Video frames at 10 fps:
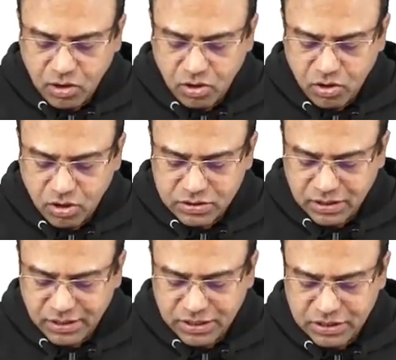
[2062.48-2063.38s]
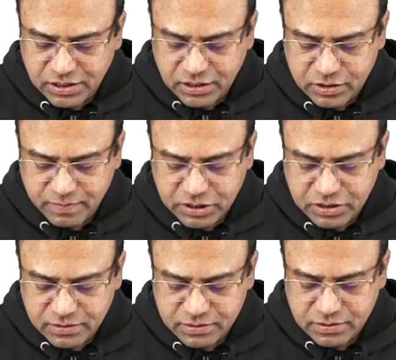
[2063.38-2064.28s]
on auscultation in these
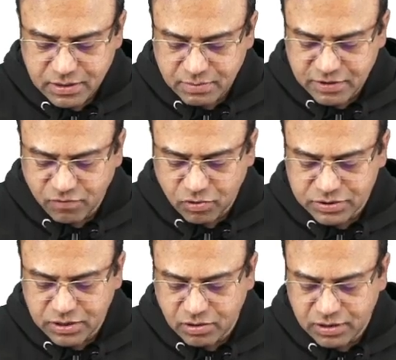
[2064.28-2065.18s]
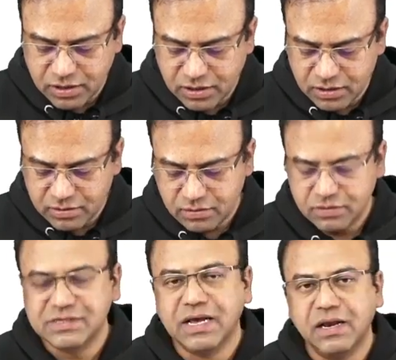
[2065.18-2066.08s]
patients i'm just focusing on the
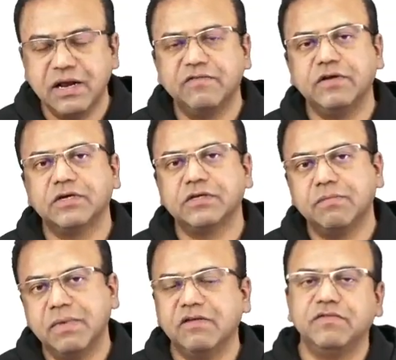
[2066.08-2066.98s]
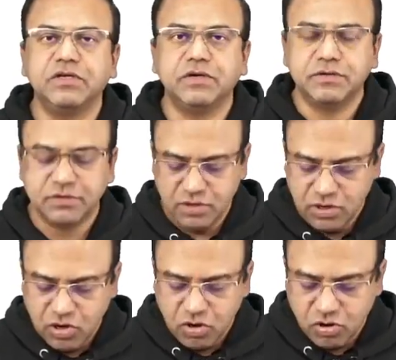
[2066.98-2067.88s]
salient features the main features
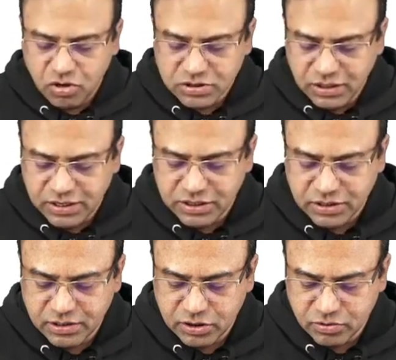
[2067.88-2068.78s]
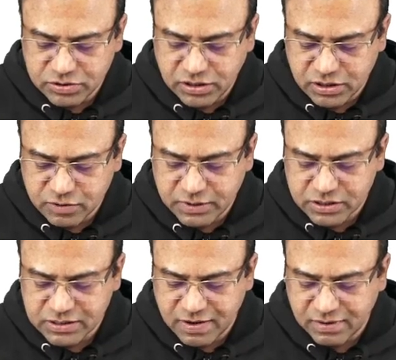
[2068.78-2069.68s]
on auscultation you will see these
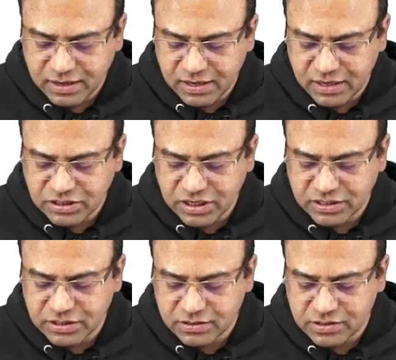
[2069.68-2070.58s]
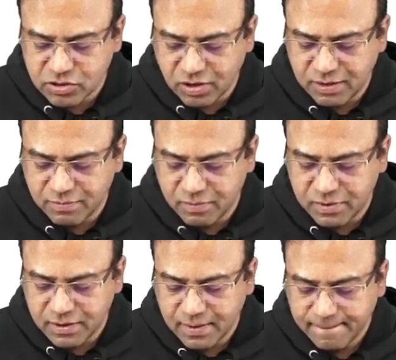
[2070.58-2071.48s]
patients having an ejection systolic
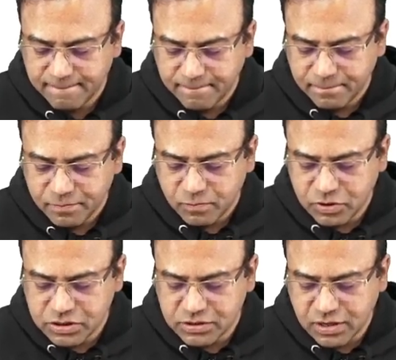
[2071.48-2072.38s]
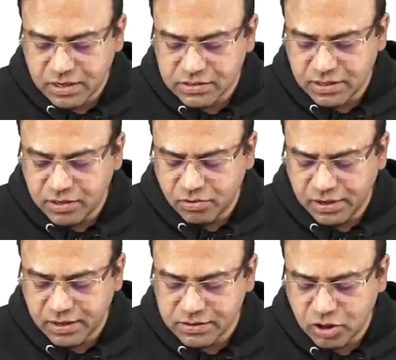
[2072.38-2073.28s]
murmur which is a crescendo
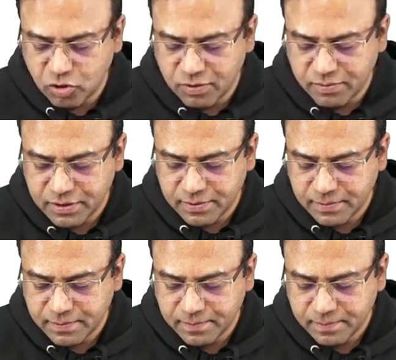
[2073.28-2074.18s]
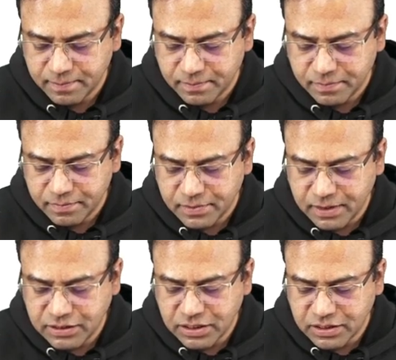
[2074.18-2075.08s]
decrescendo murmur
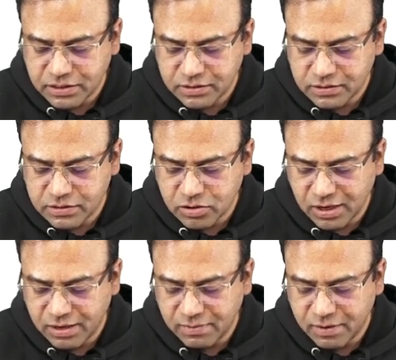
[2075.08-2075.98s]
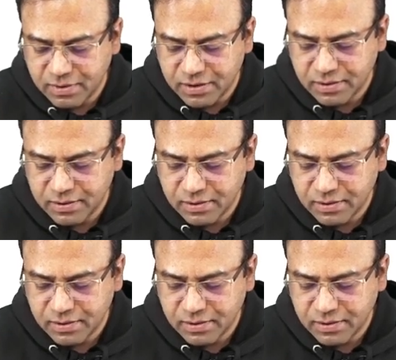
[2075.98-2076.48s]
ejection systolic murmur